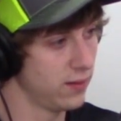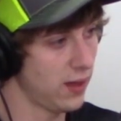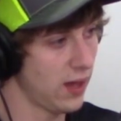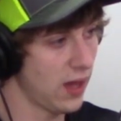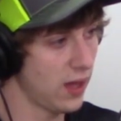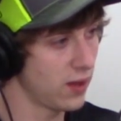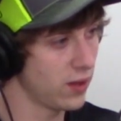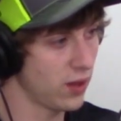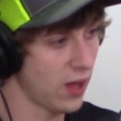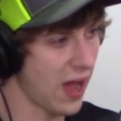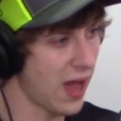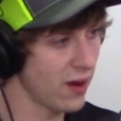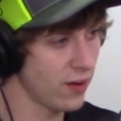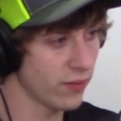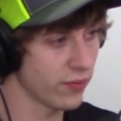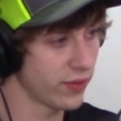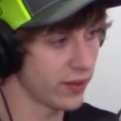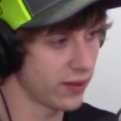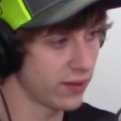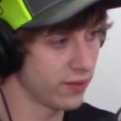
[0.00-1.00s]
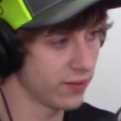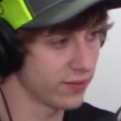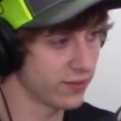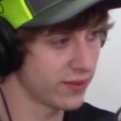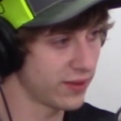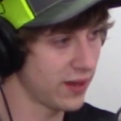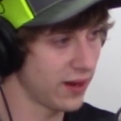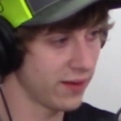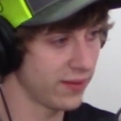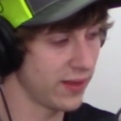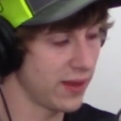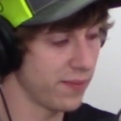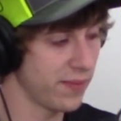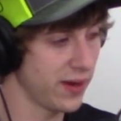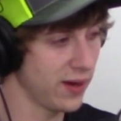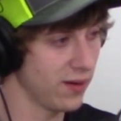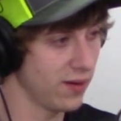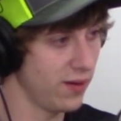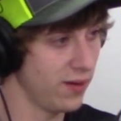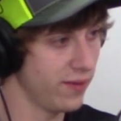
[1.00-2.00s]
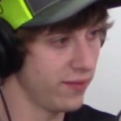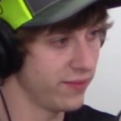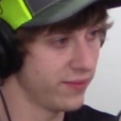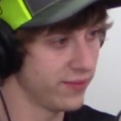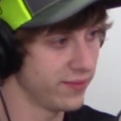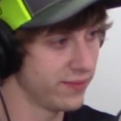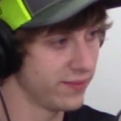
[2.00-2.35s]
I don't want. Any, I don't think you're scaring that bear off.